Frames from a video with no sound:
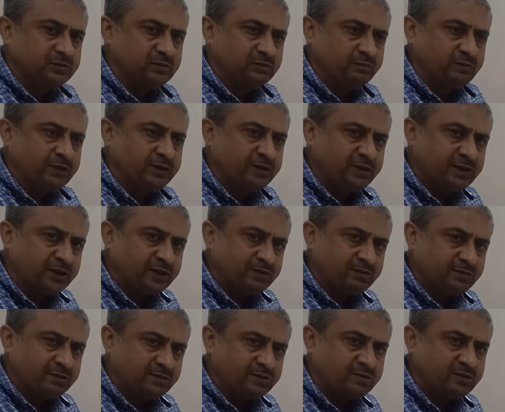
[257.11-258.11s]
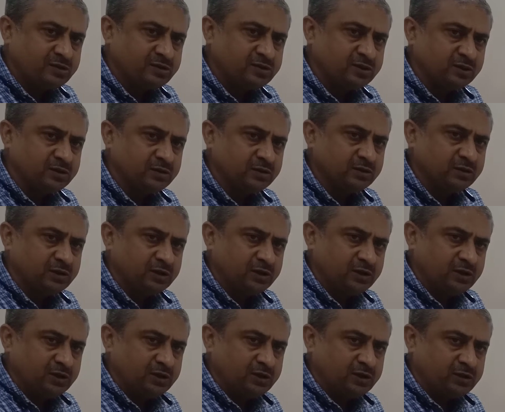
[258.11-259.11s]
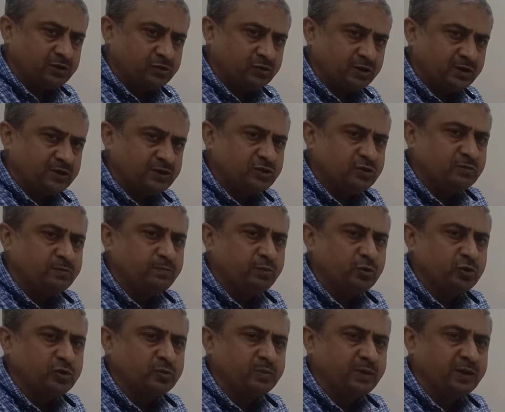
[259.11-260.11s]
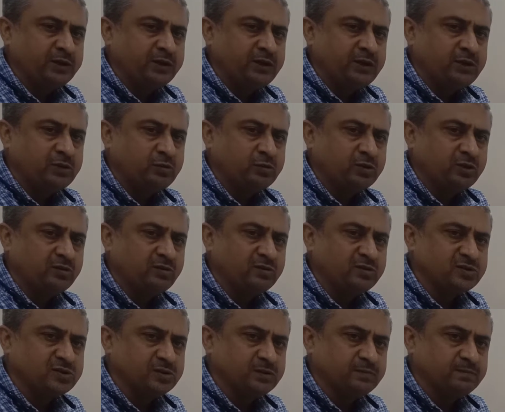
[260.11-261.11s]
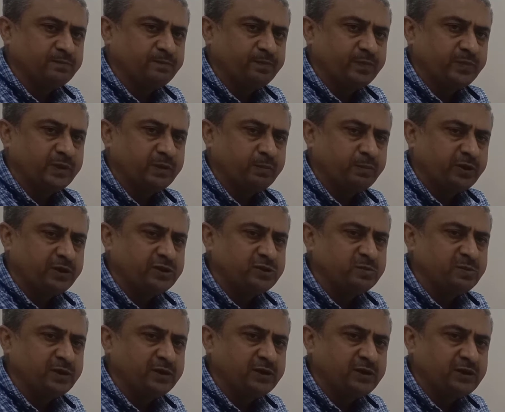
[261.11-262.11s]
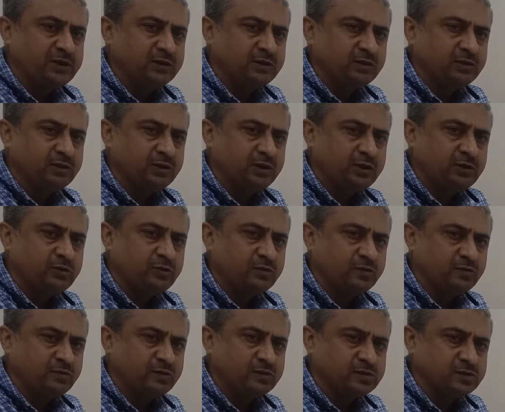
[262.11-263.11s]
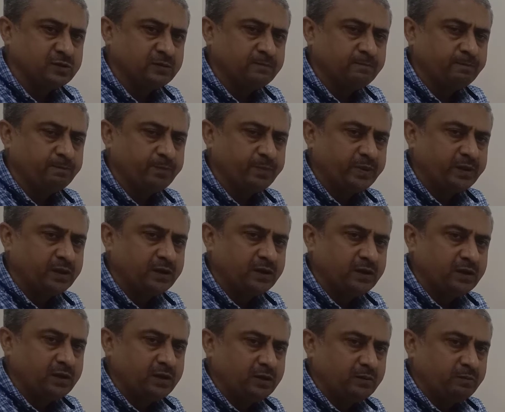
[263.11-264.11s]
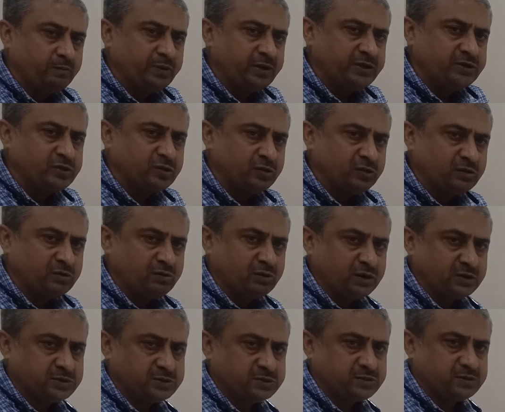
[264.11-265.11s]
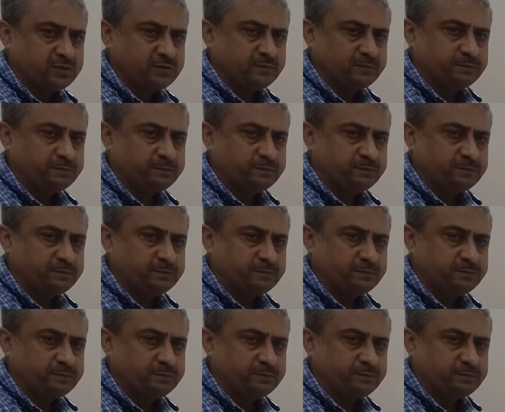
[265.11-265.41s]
When there is recession, it tries to push money into the system, prints money into the system based on trust,